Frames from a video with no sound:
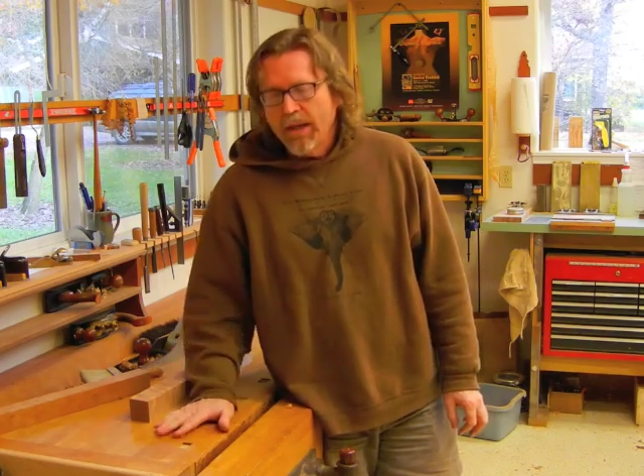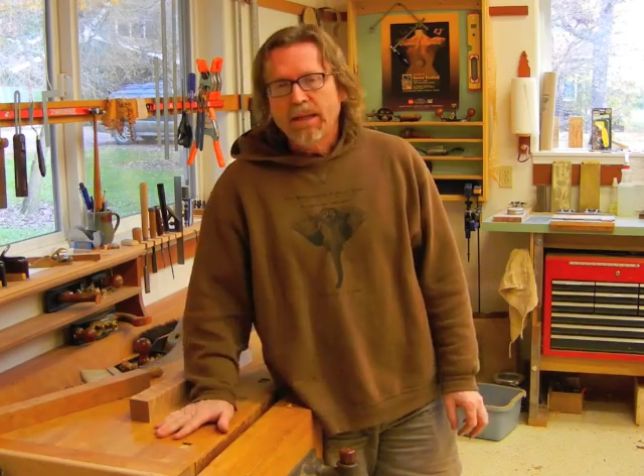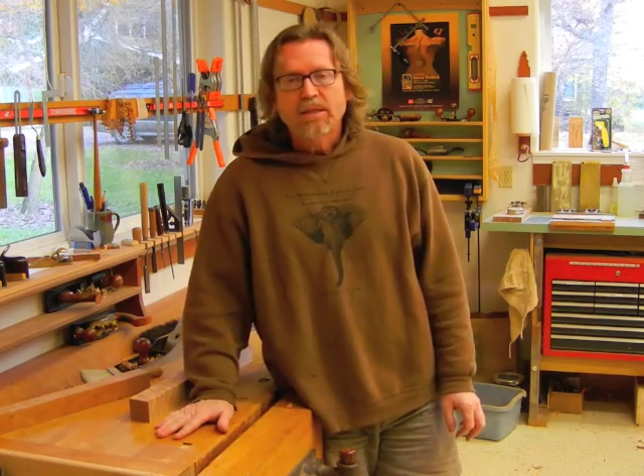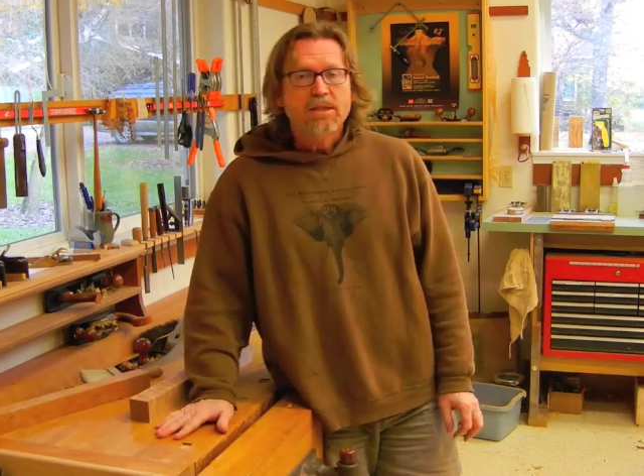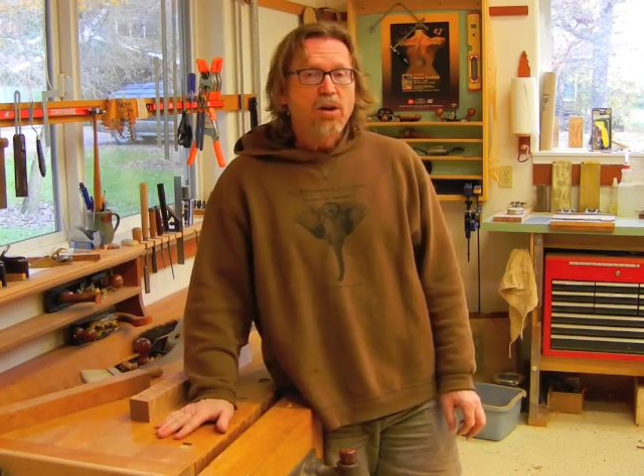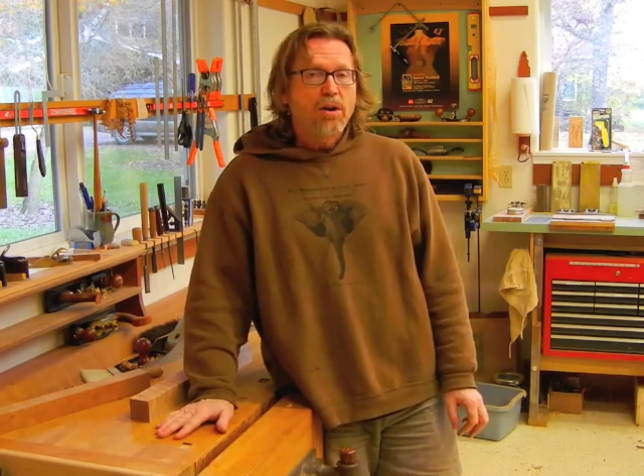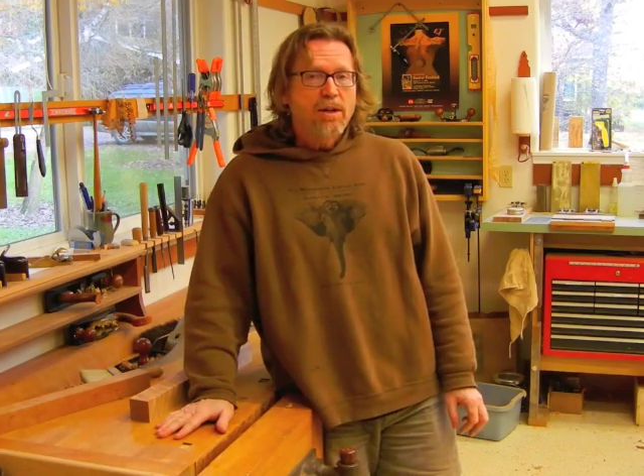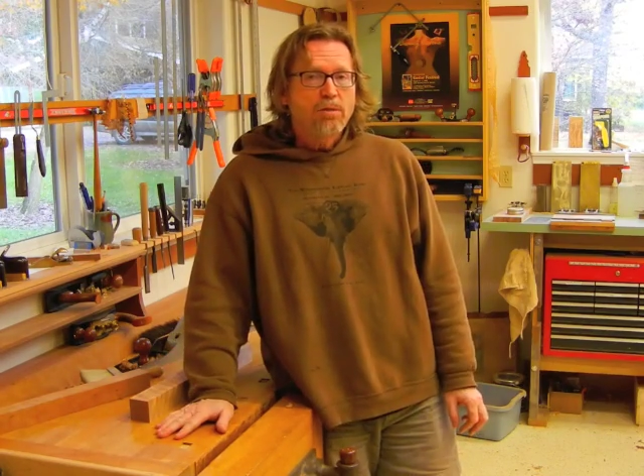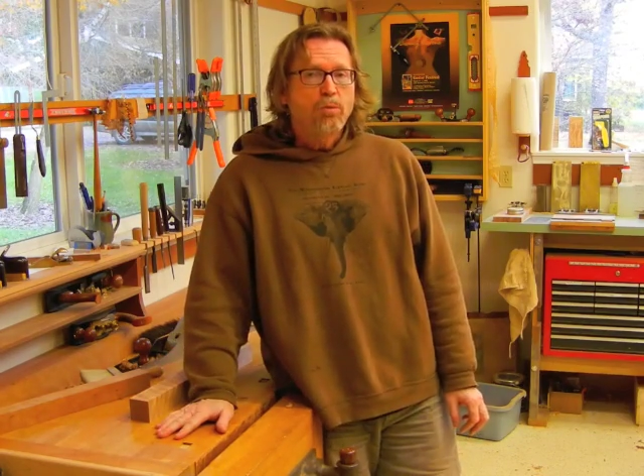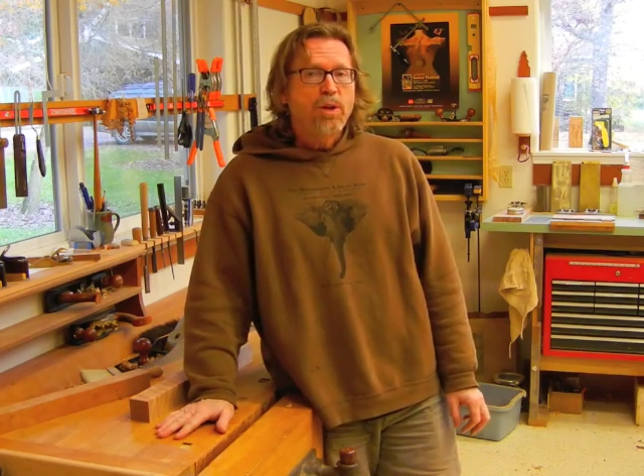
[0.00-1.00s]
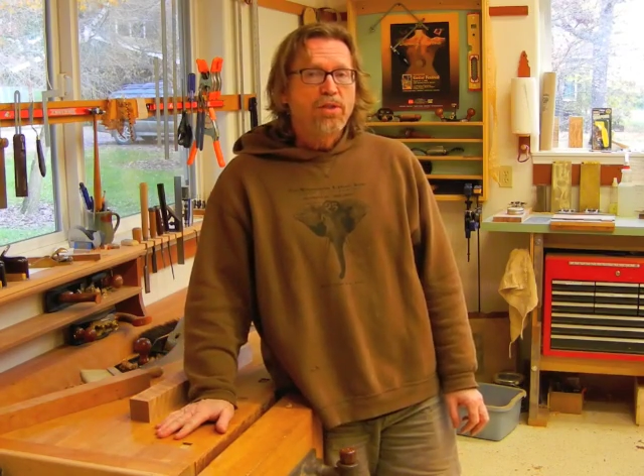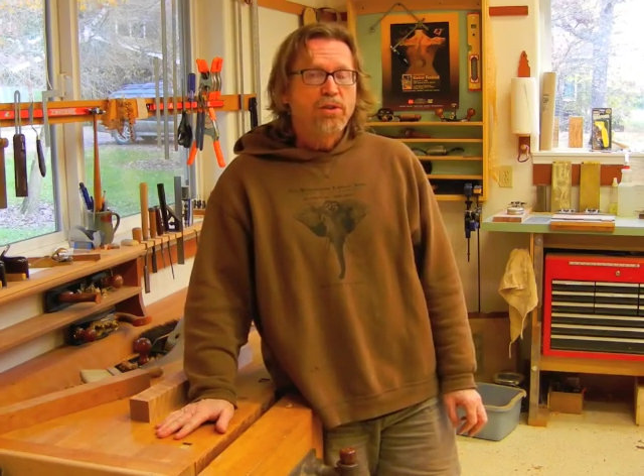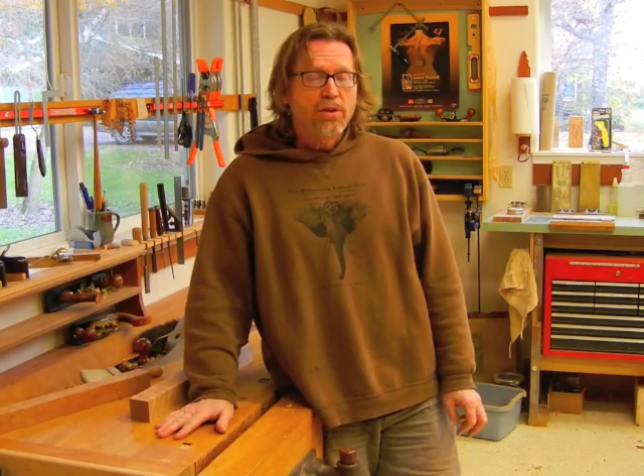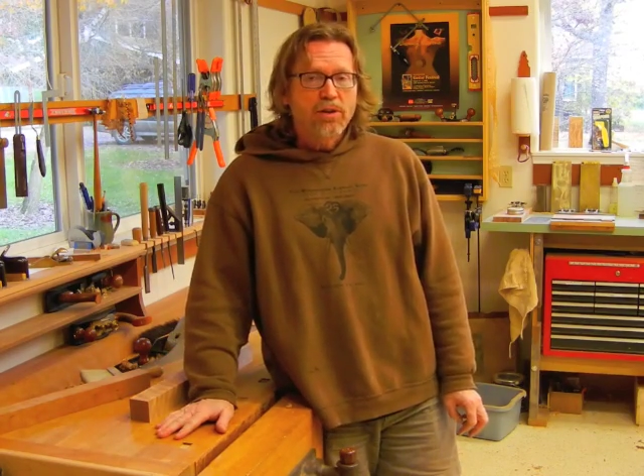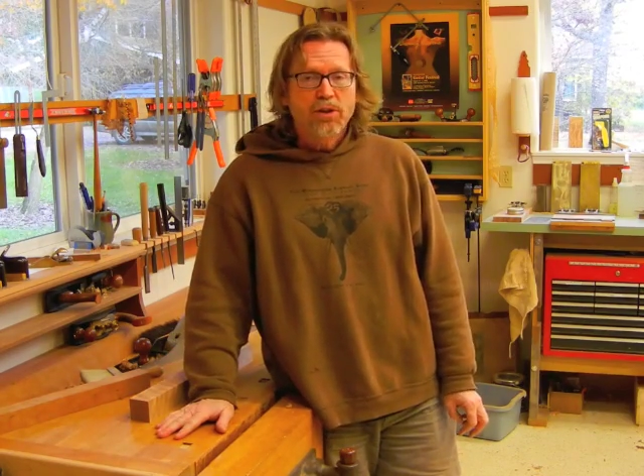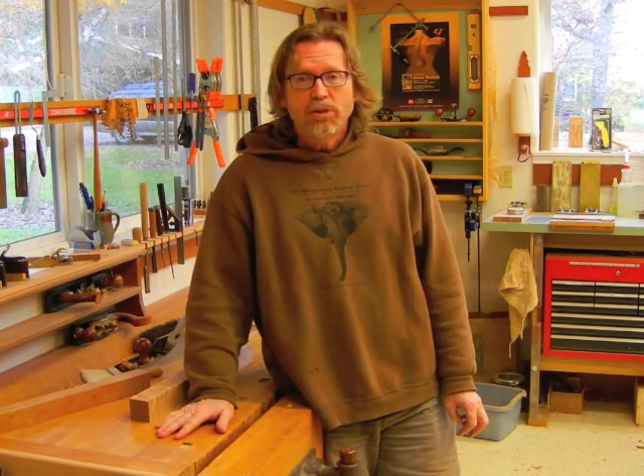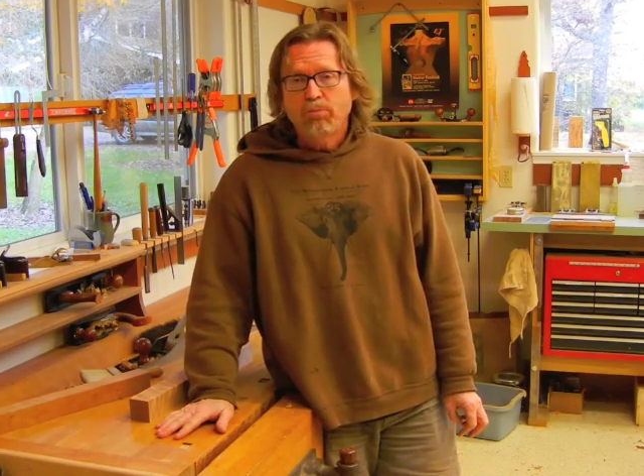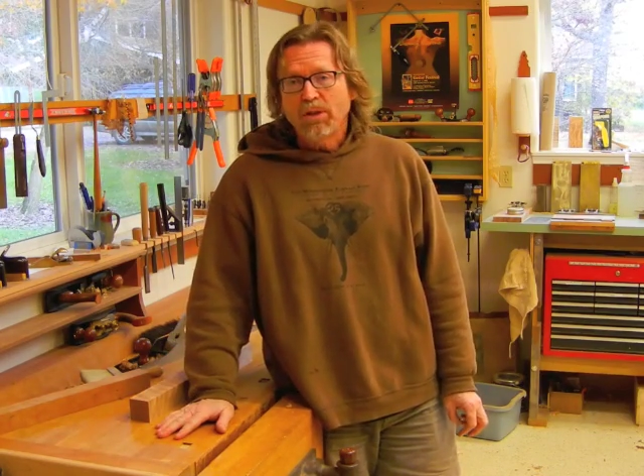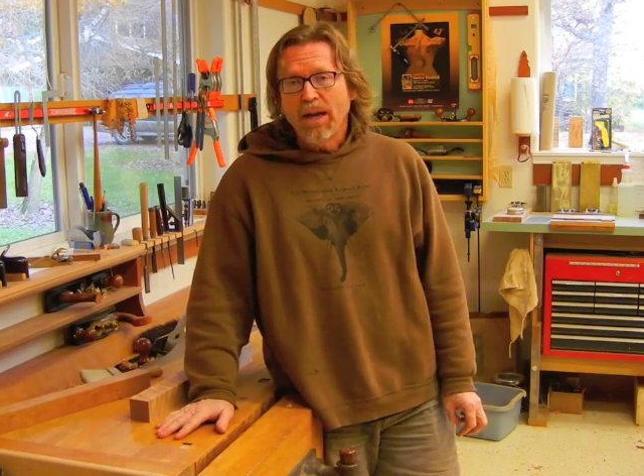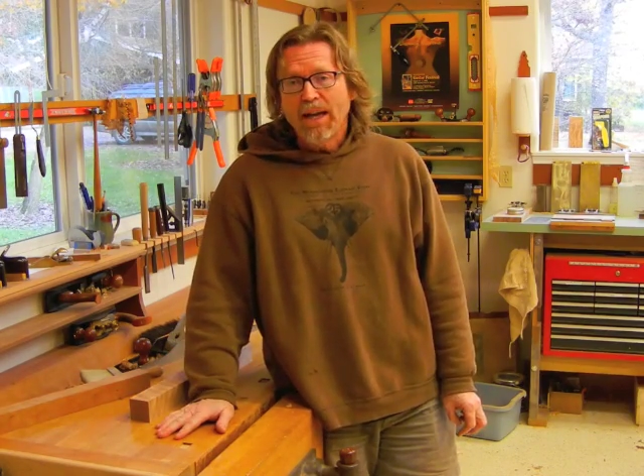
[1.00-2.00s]
get started with your good
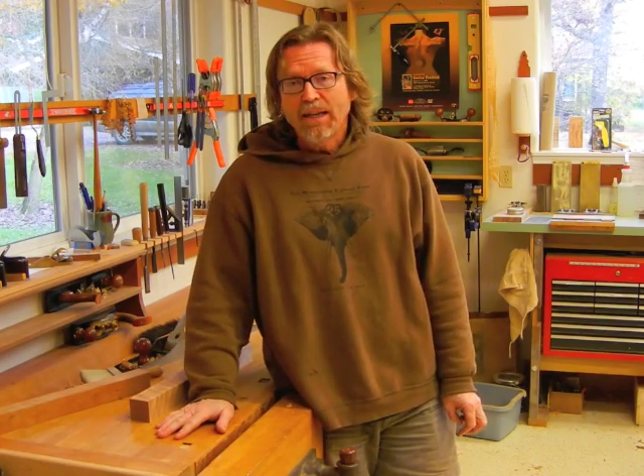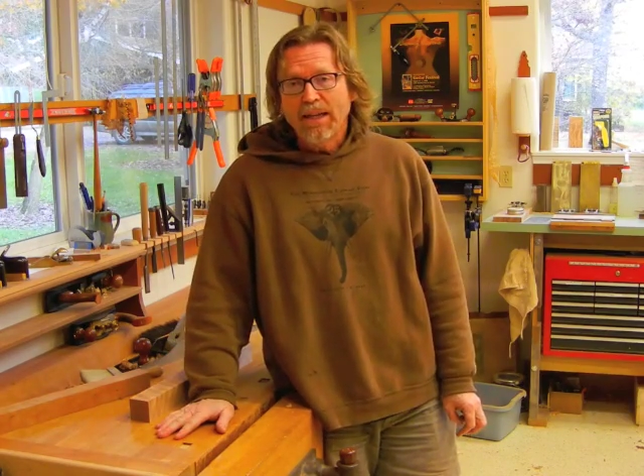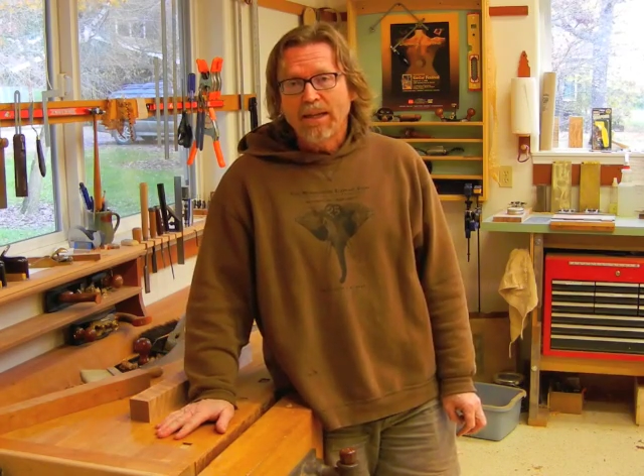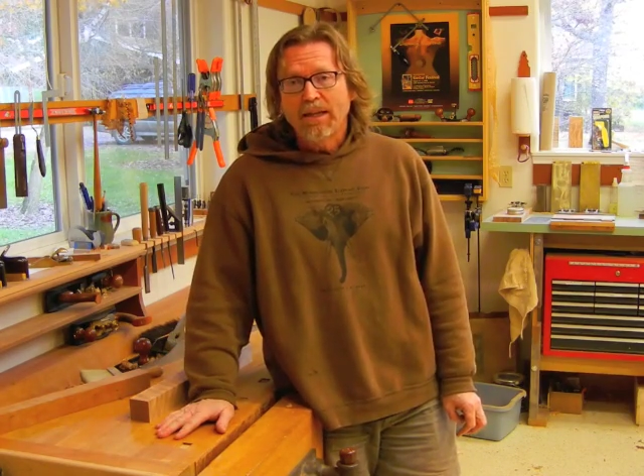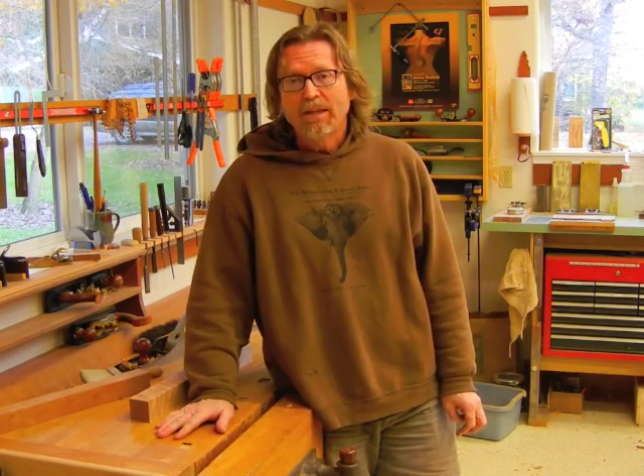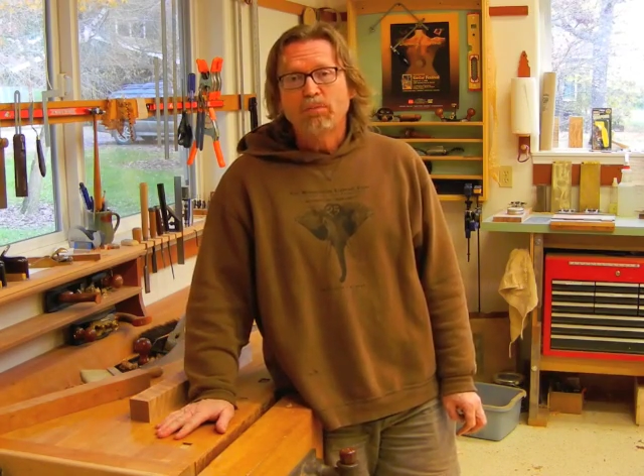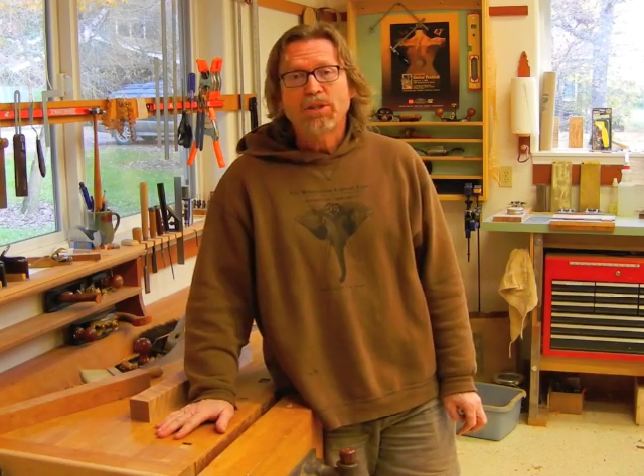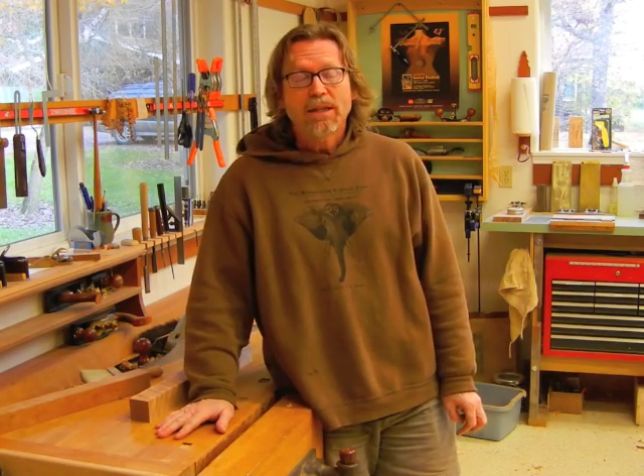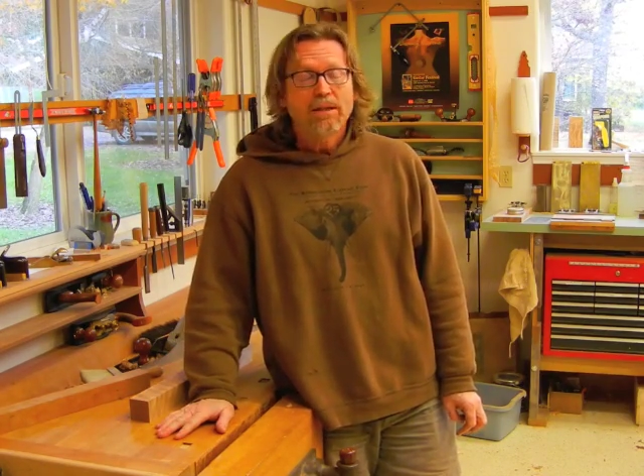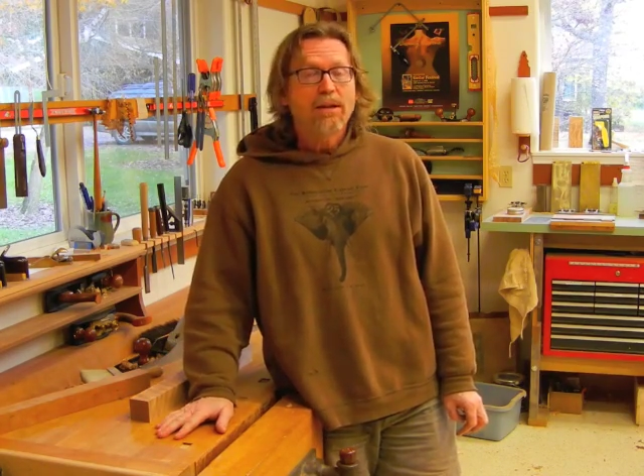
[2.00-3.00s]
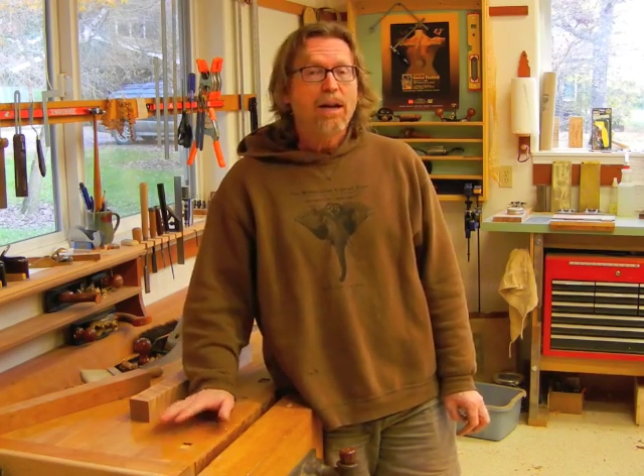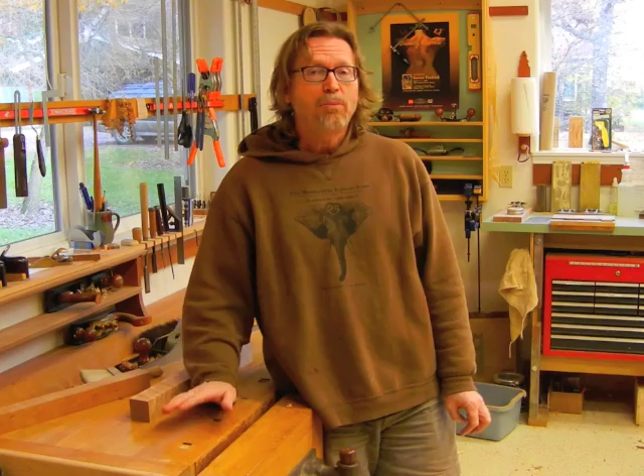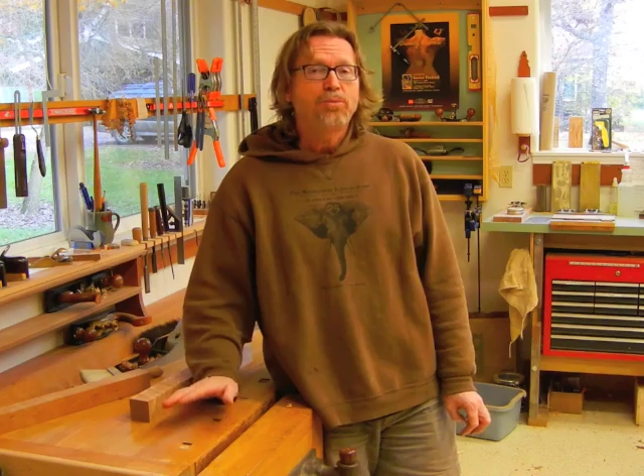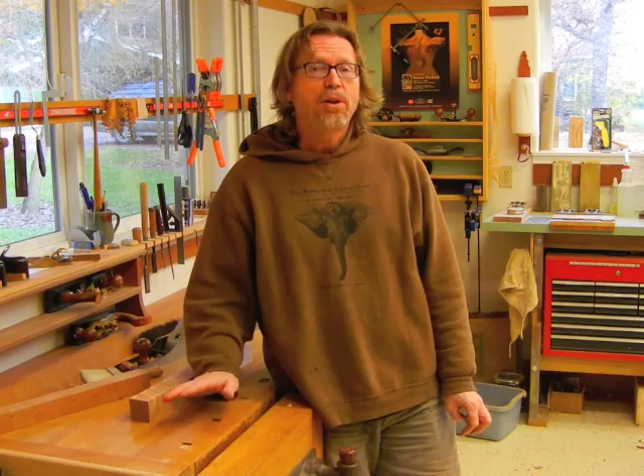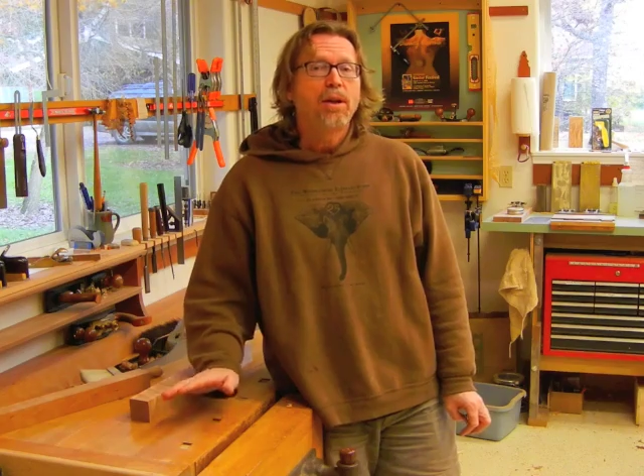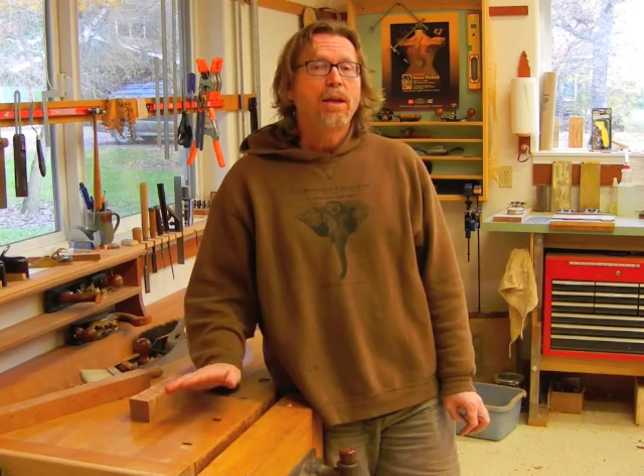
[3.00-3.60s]
plane and in particular helped